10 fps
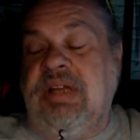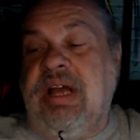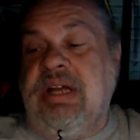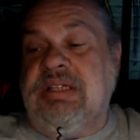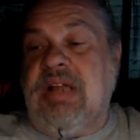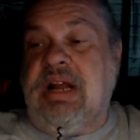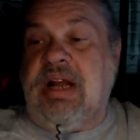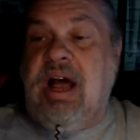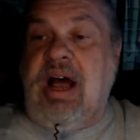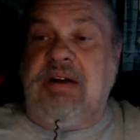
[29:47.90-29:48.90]
Yeah, it's like
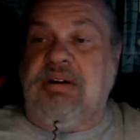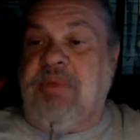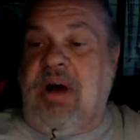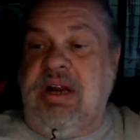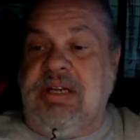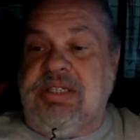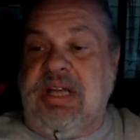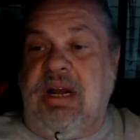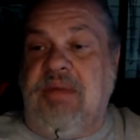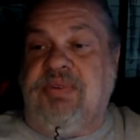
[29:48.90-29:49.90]
a hydroponic
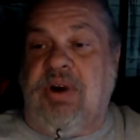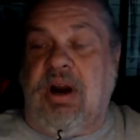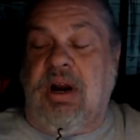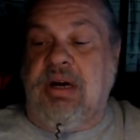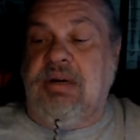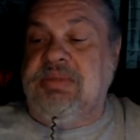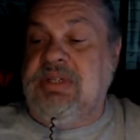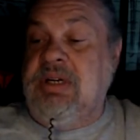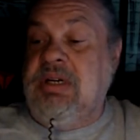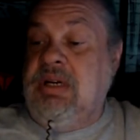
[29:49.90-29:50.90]
setup for
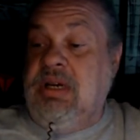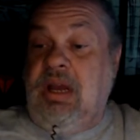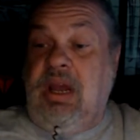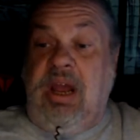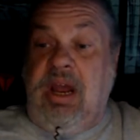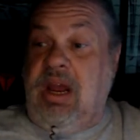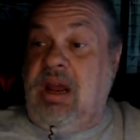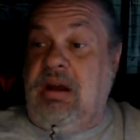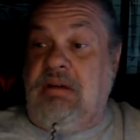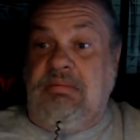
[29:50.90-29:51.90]
herbs.
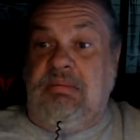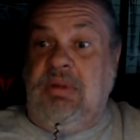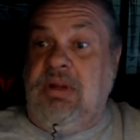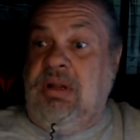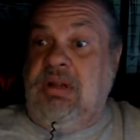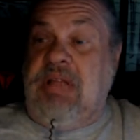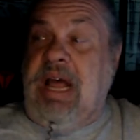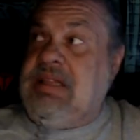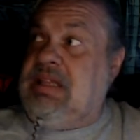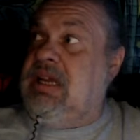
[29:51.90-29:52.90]
And
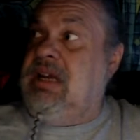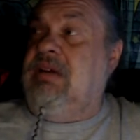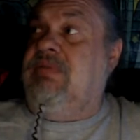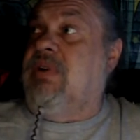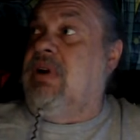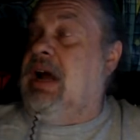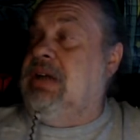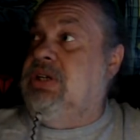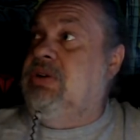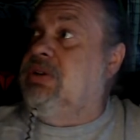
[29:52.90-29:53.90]
that thing for
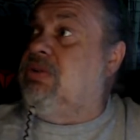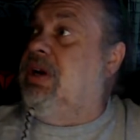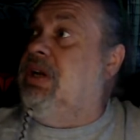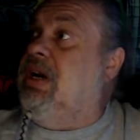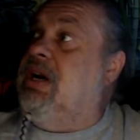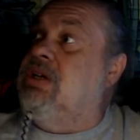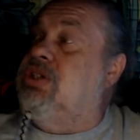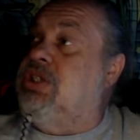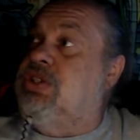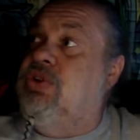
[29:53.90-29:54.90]
like 2 or 3 years
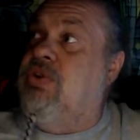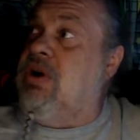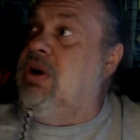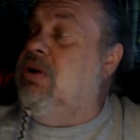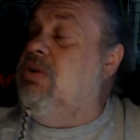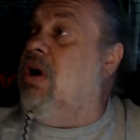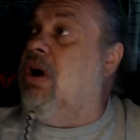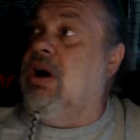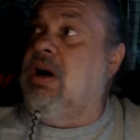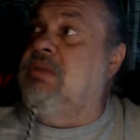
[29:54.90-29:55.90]
just grew
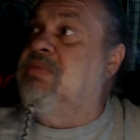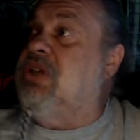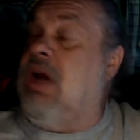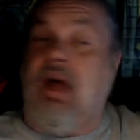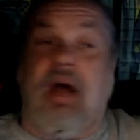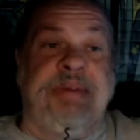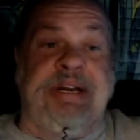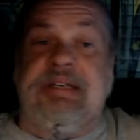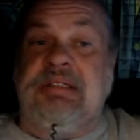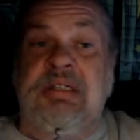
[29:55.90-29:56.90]
herbs. I
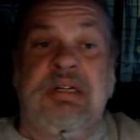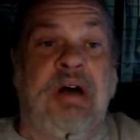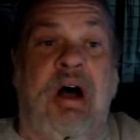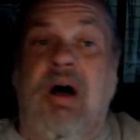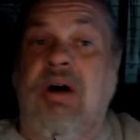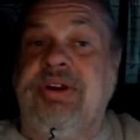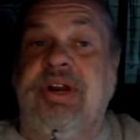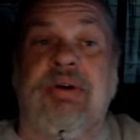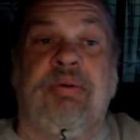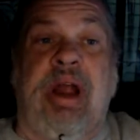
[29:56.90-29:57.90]
mean, all
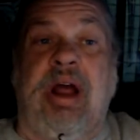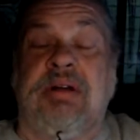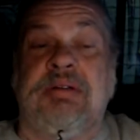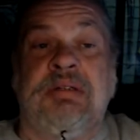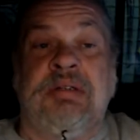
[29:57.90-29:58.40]
year round.